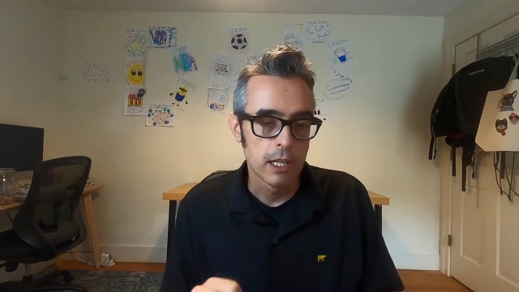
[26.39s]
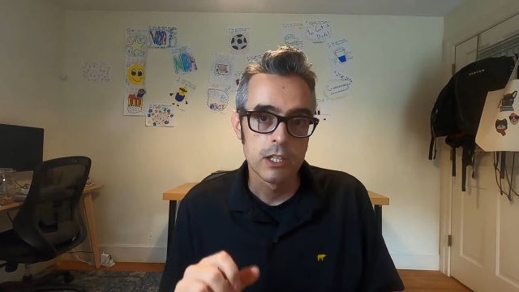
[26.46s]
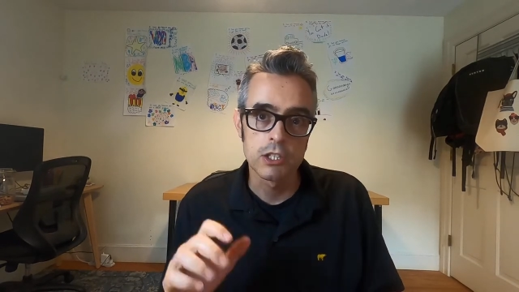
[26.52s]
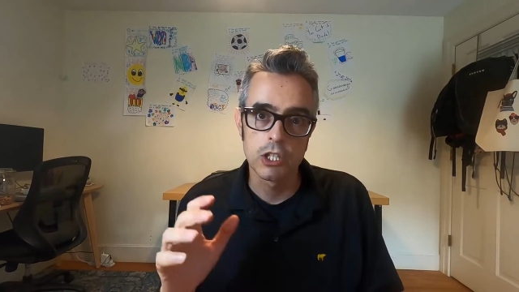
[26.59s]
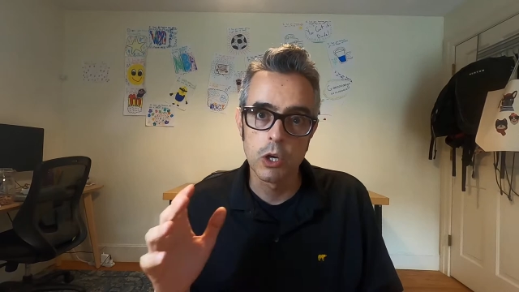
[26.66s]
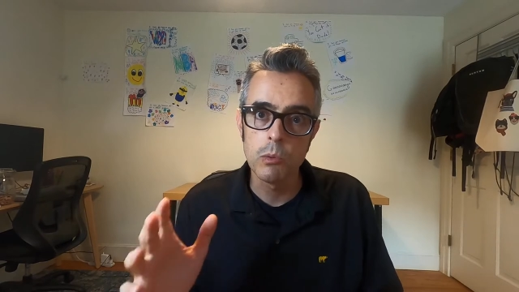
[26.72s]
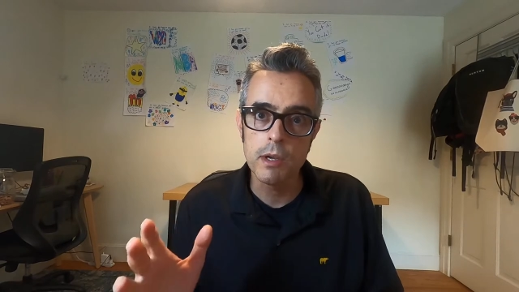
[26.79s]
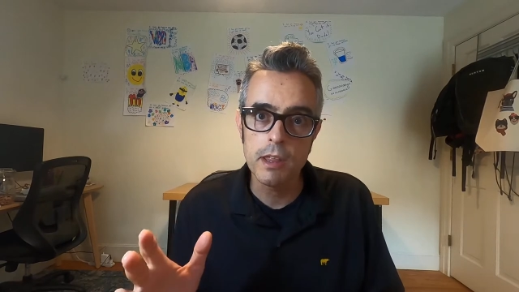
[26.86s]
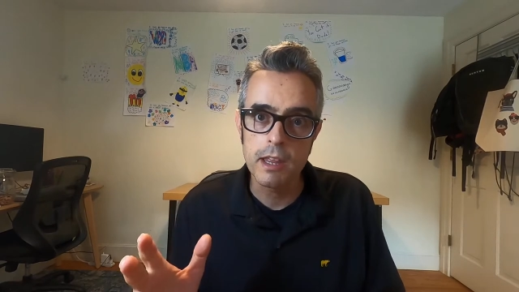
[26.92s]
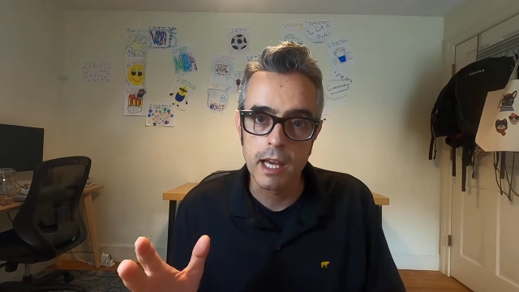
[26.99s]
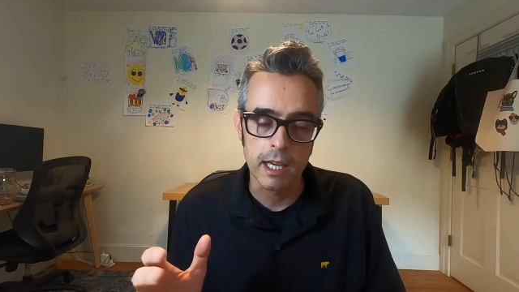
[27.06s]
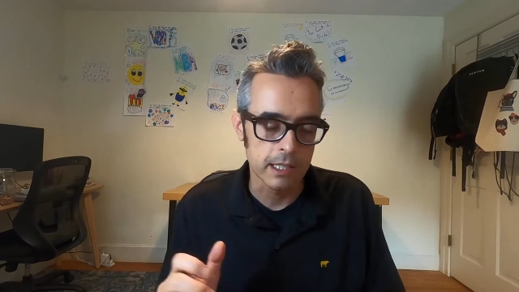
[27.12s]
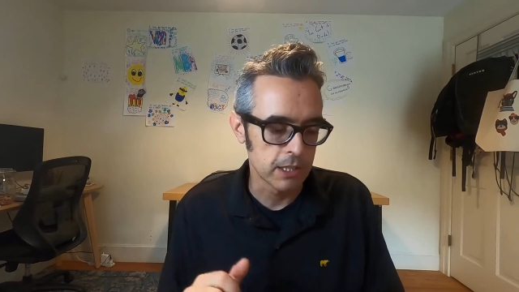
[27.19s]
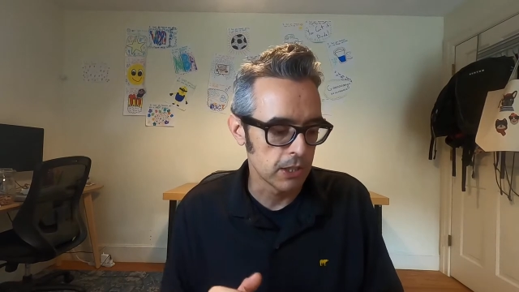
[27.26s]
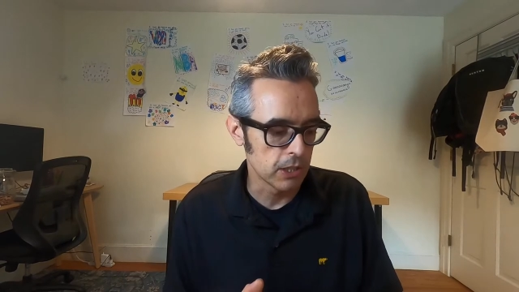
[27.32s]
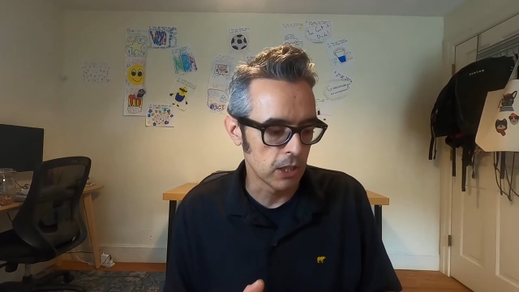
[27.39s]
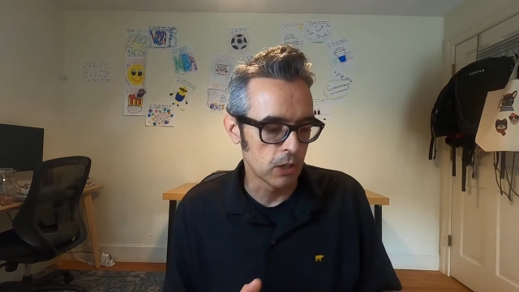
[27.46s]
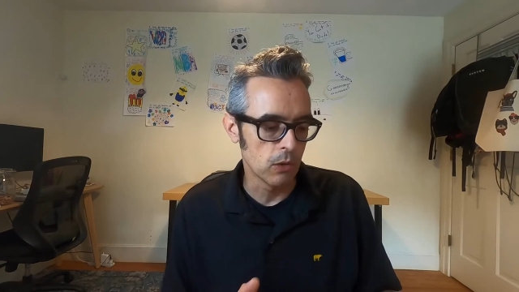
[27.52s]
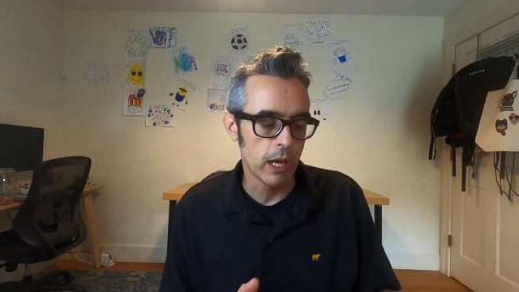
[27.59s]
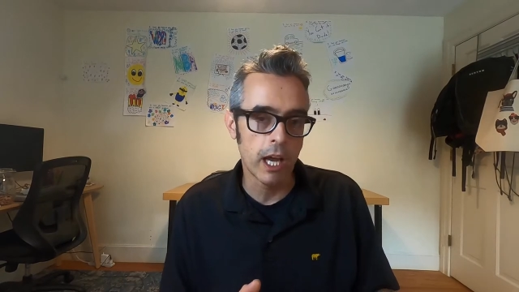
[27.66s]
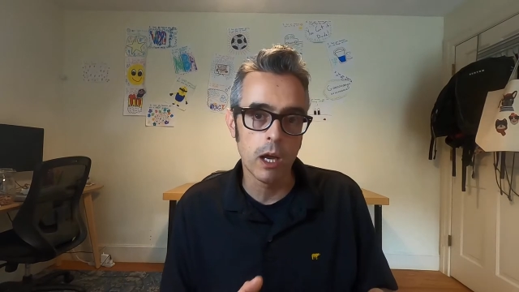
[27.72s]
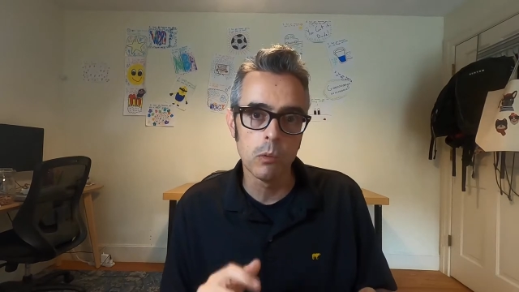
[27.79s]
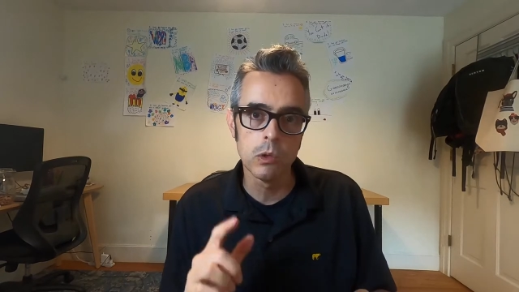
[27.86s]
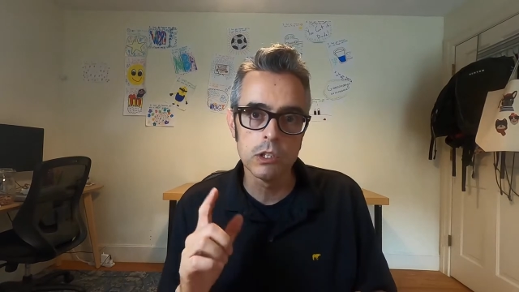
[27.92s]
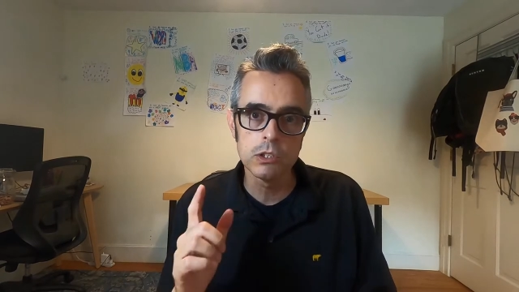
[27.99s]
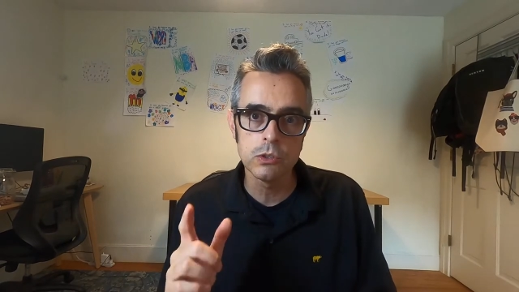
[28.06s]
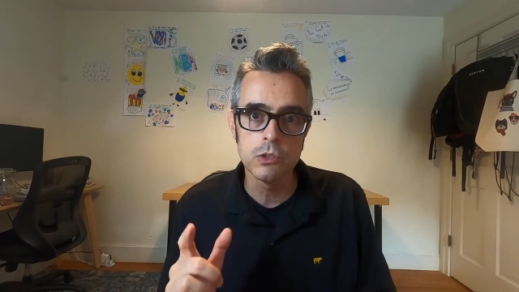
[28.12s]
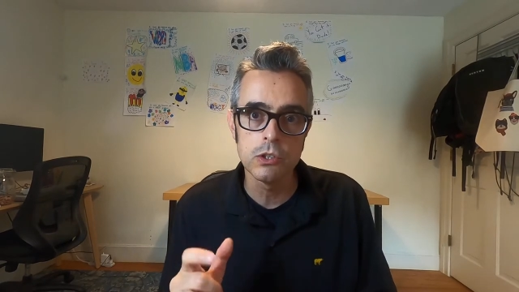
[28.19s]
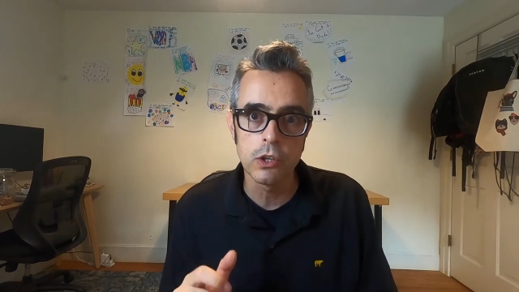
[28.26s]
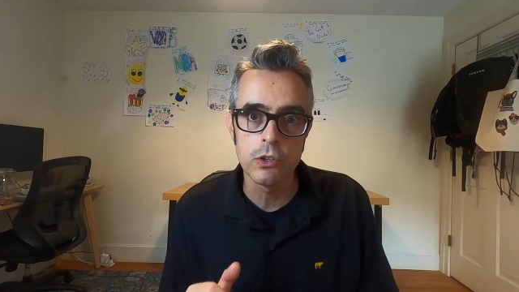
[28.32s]
So with that, you know, I
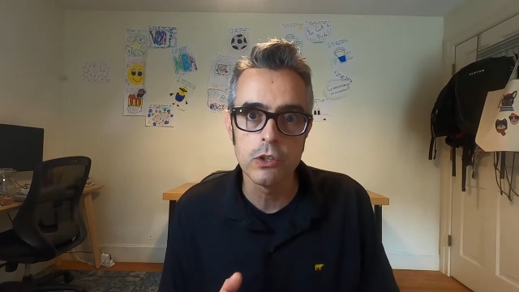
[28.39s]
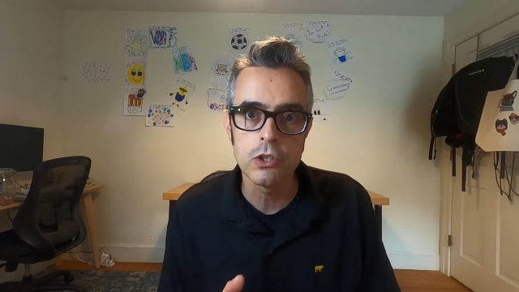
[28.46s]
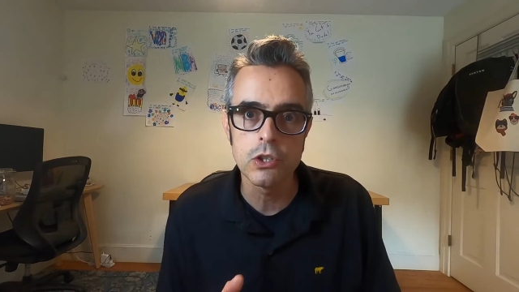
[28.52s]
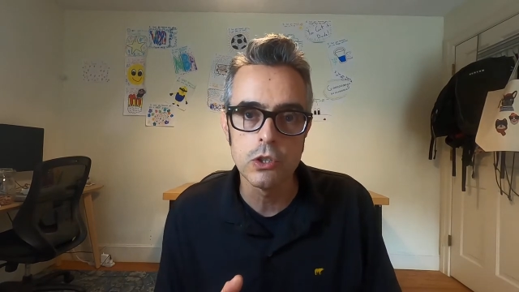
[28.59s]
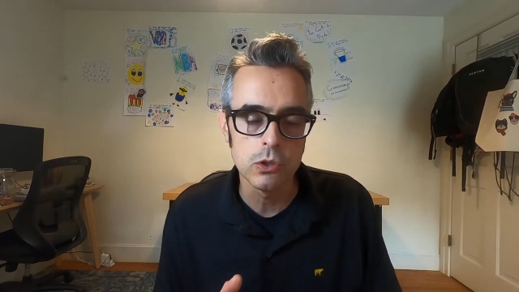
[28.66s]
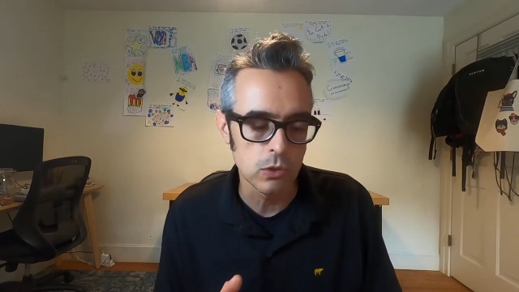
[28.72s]
want to introduce you